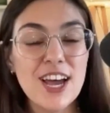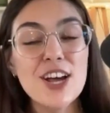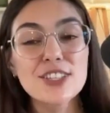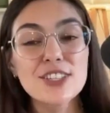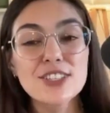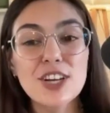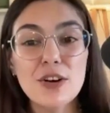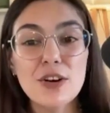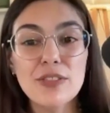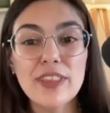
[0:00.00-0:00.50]

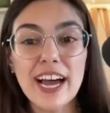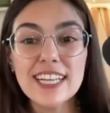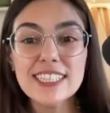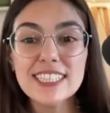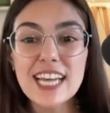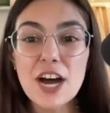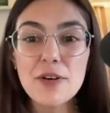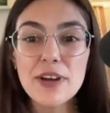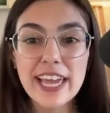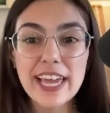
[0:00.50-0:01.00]
So that's
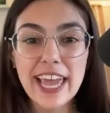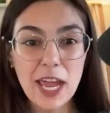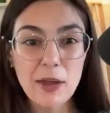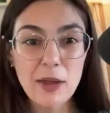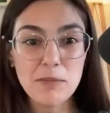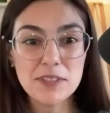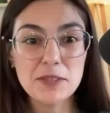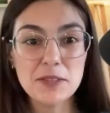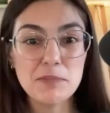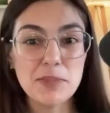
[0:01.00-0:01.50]
how it
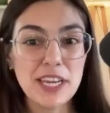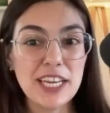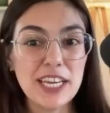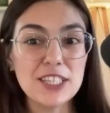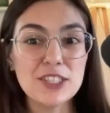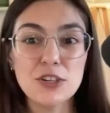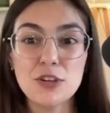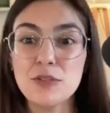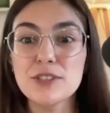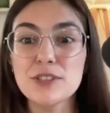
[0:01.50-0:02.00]
came to be.
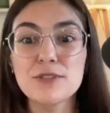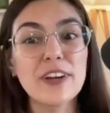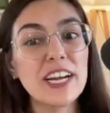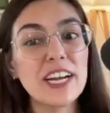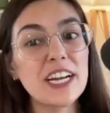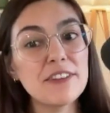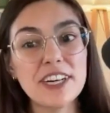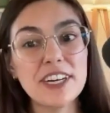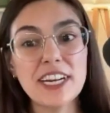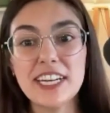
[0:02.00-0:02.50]
So it was
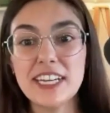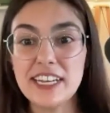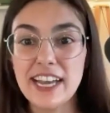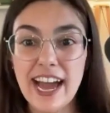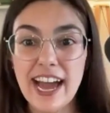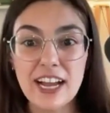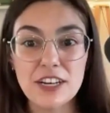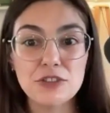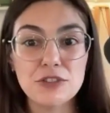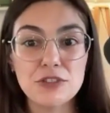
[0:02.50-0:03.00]
very, very
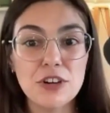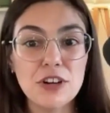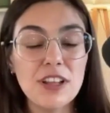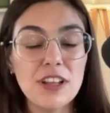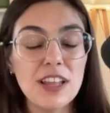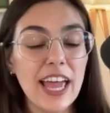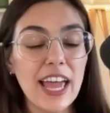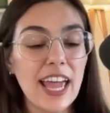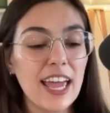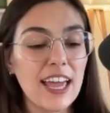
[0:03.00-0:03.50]

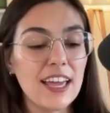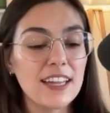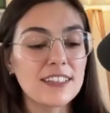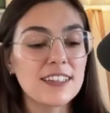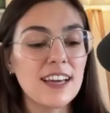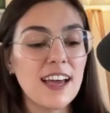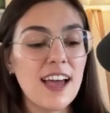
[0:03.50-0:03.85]
natural. And